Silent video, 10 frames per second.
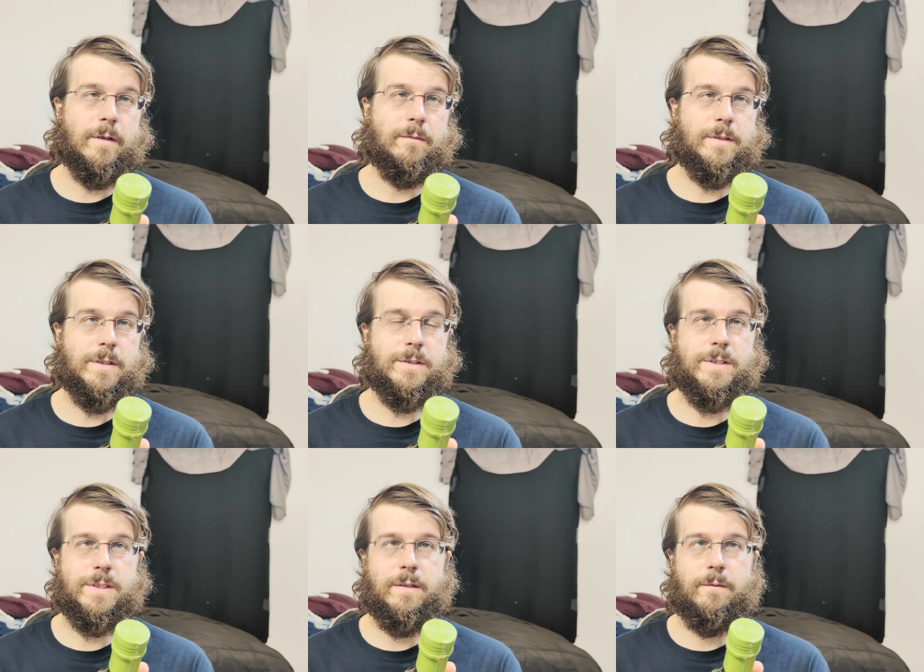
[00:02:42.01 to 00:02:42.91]
I don't touch
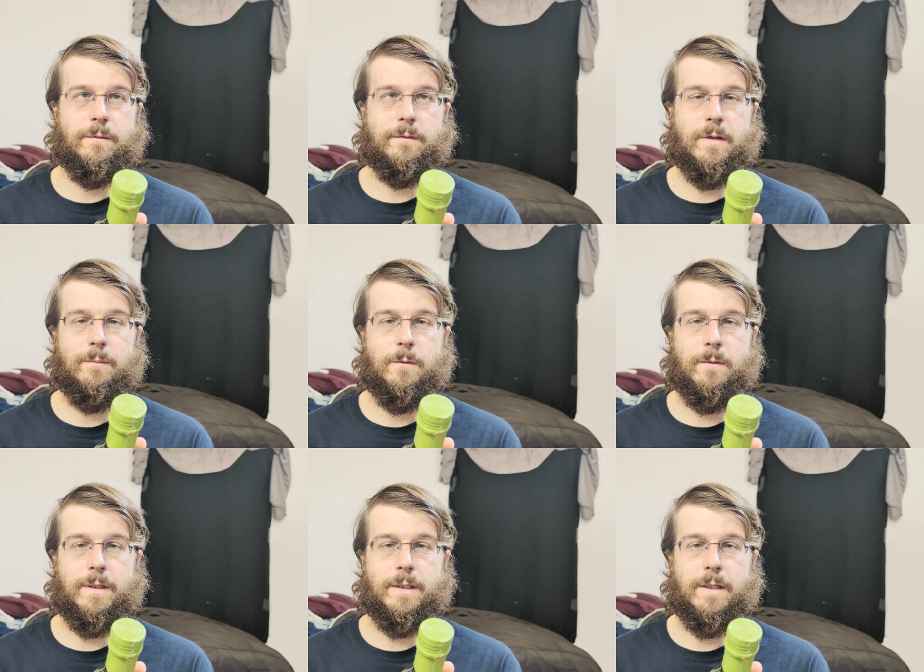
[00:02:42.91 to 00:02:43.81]
the seed oils
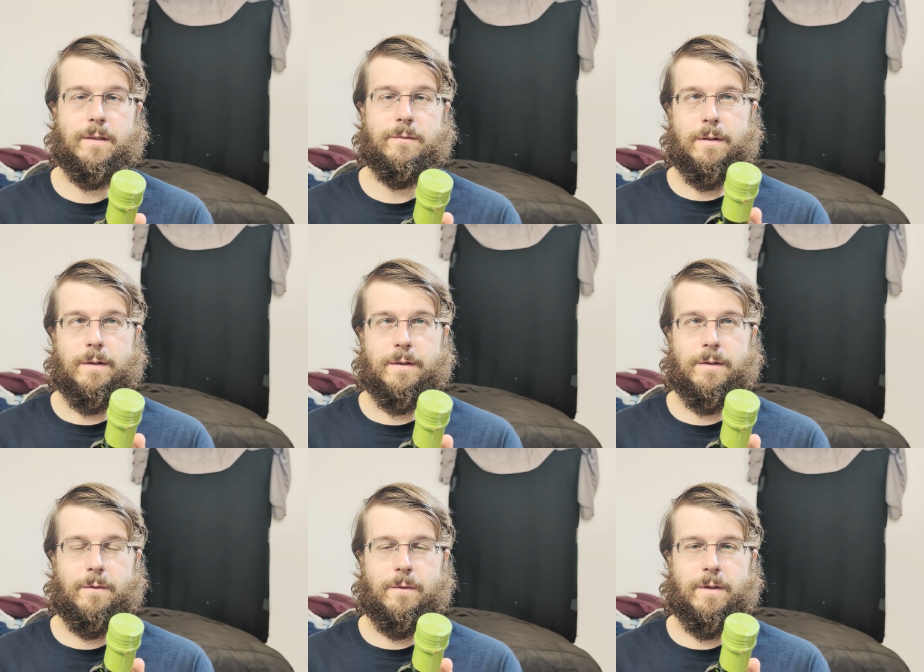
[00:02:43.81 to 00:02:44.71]
anymore. Any kind of
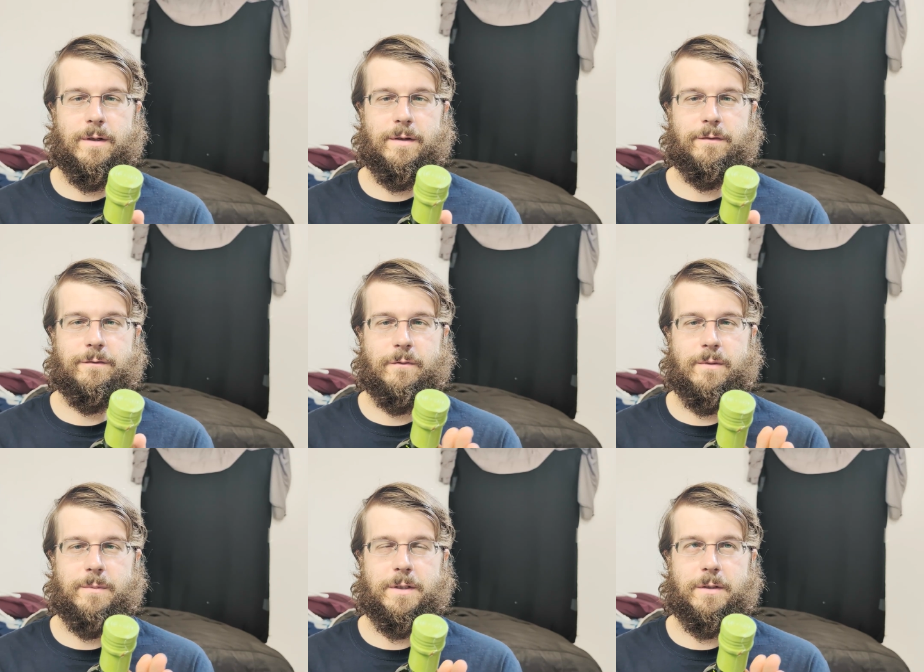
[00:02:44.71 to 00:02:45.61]
canola,
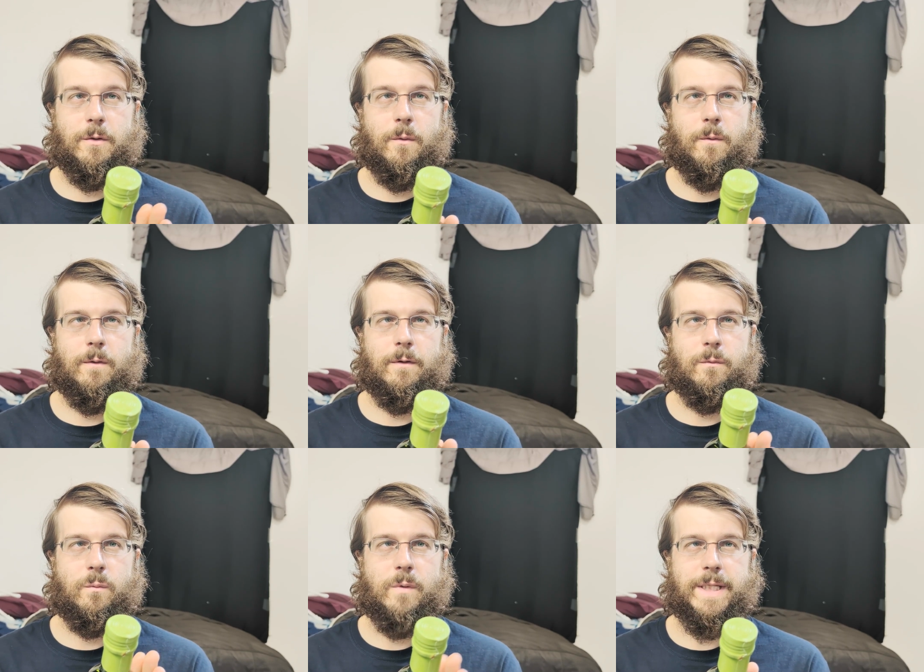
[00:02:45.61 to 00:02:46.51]
soybean,
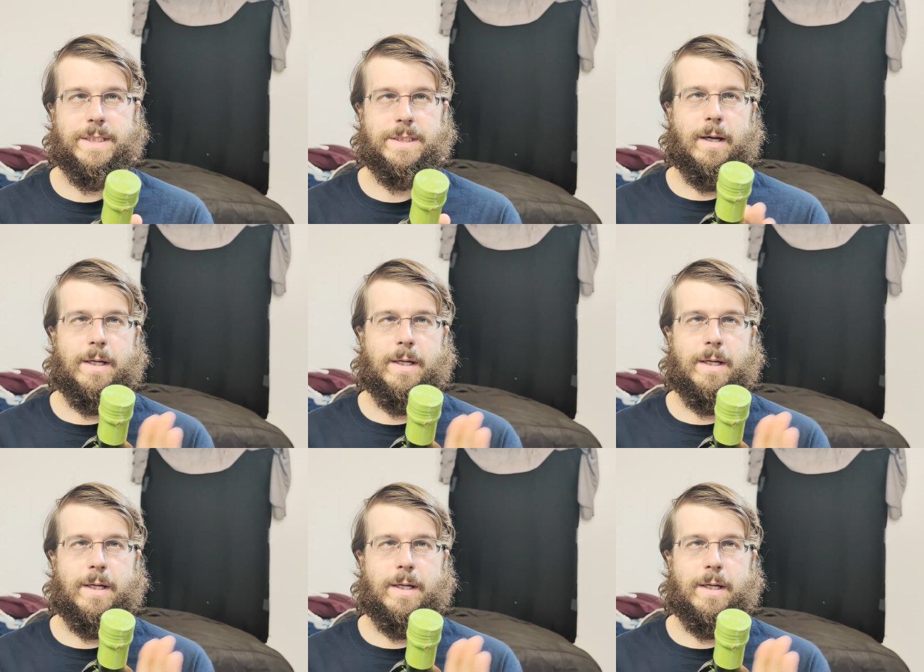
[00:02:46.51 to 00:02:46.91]
corn, wheat.